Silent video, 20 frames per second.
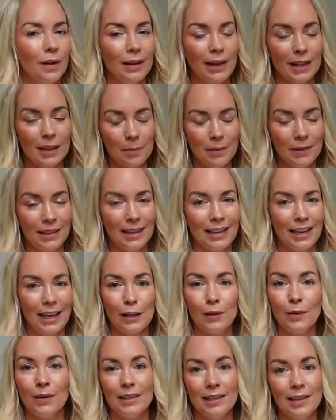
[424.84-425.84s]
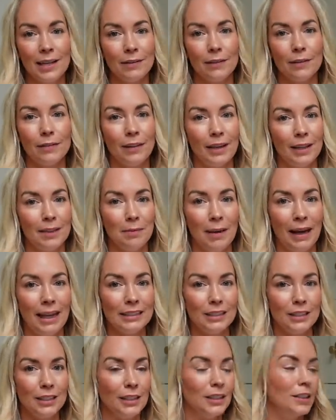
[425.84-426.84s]
are like me and you can never find
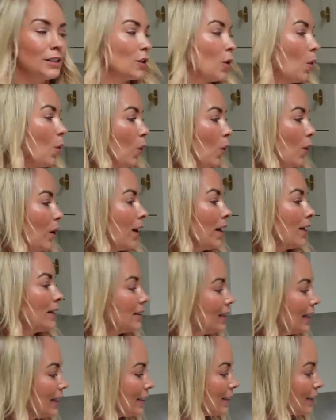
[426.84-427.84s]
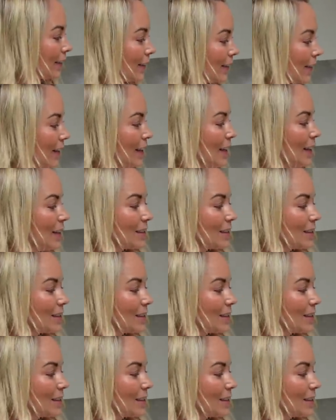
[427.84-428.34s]
matches or a lighter,